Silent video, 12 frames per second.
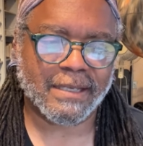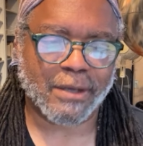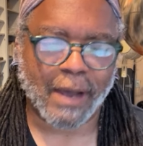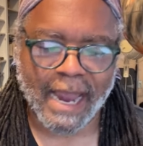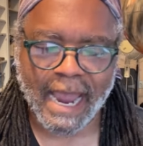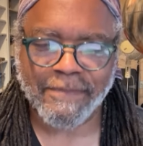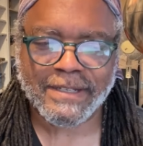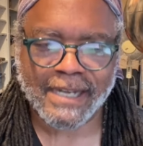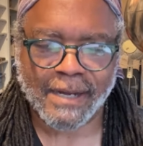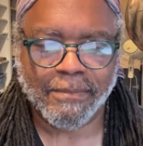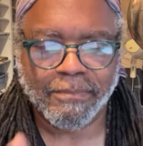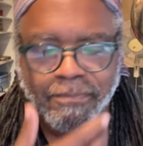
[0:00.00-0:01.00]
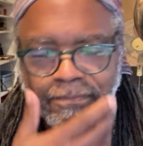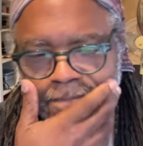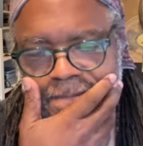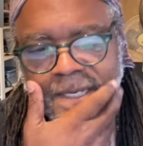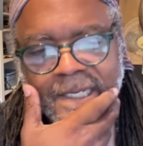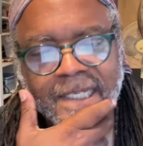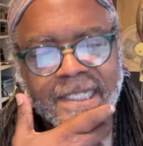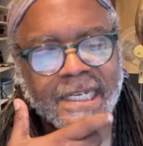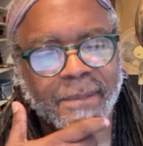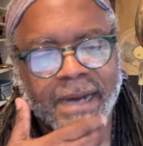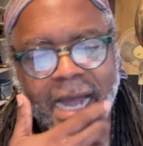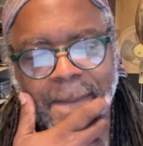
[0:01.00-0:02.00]
So I have some
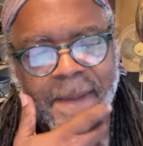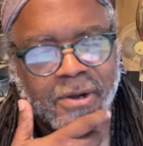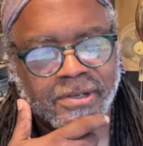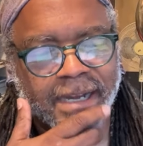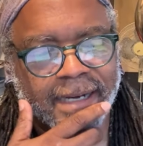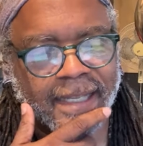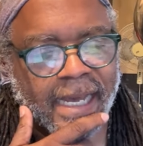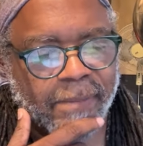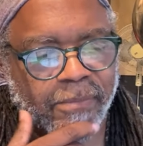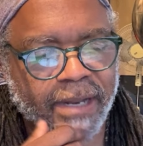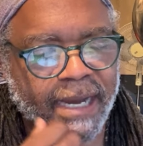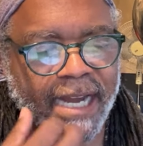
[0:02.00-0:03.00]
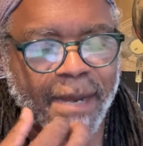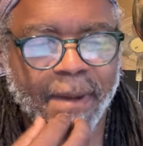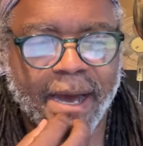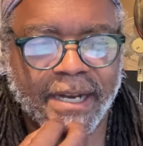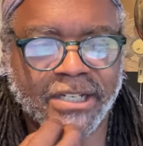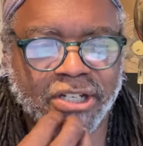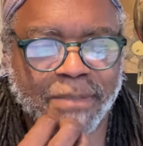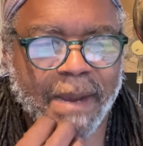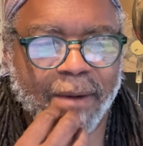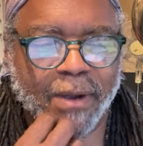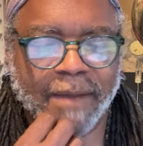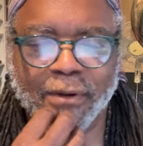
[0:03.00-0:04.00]
some commenters like that when they come on it's just
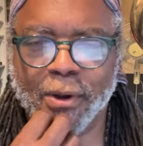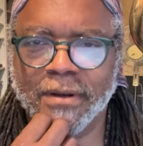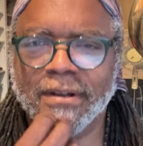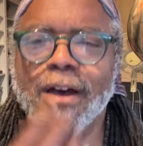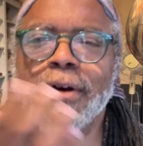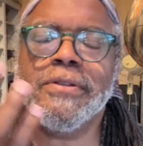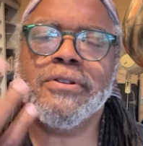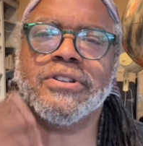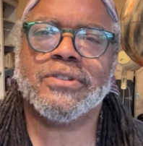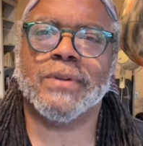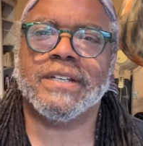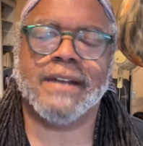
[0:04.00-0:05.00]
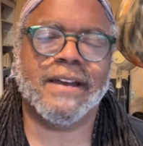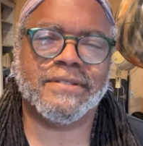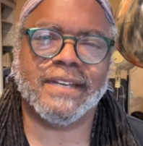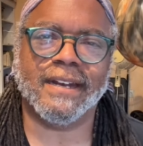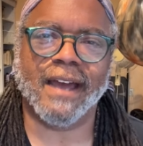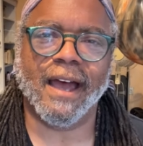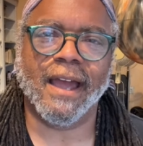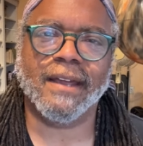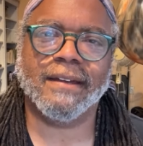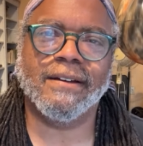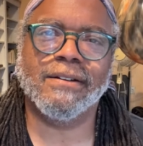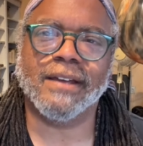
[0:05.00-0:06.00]
my way of going oh they're just reaching out saying
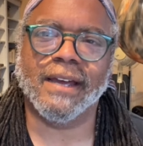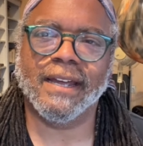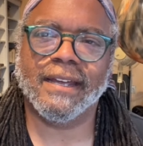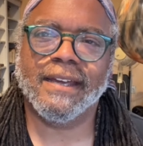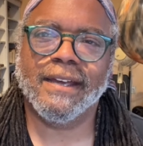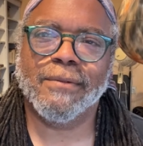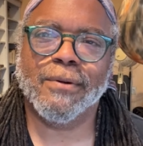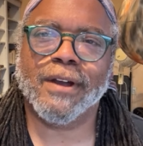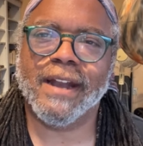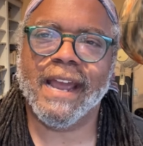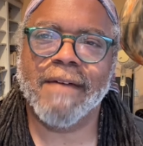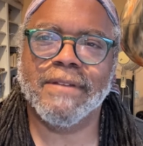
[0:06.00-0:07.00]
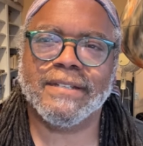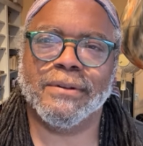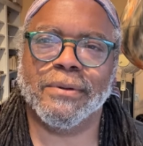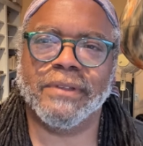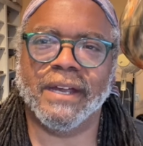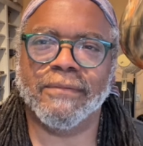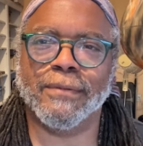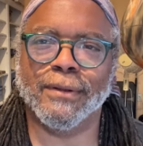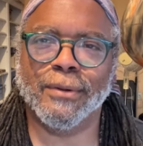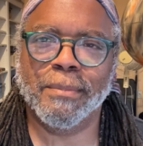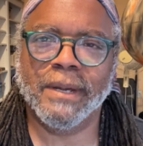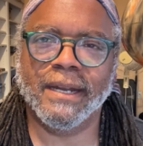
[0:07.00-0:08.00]
hi okay we're going to have this little thing for
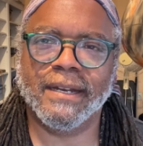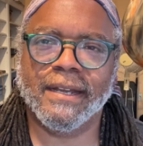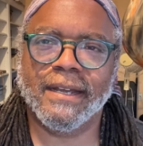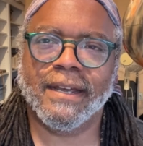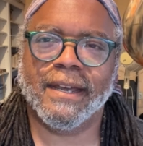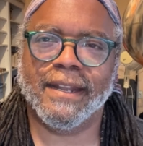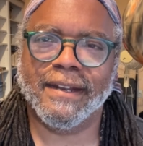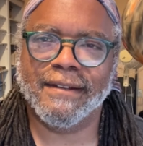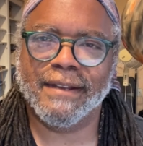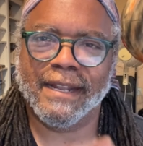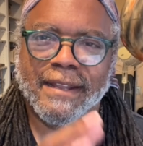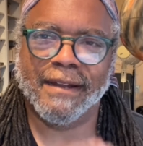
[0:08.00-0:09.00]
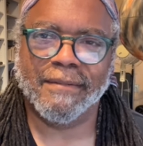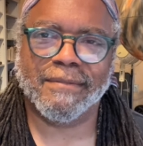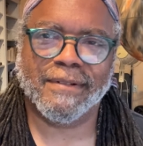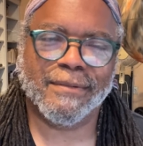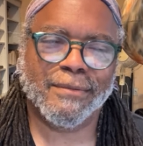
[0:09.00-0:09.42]
a little bit and then and then